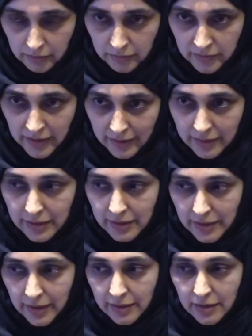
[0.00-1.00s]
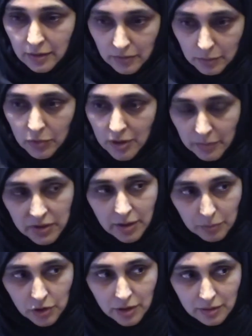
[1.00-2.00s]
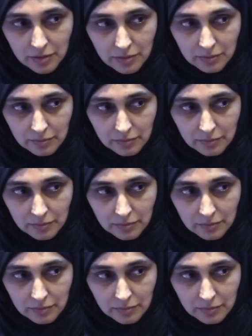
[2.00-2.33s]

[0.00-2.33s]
the understanding of the Muslim subject,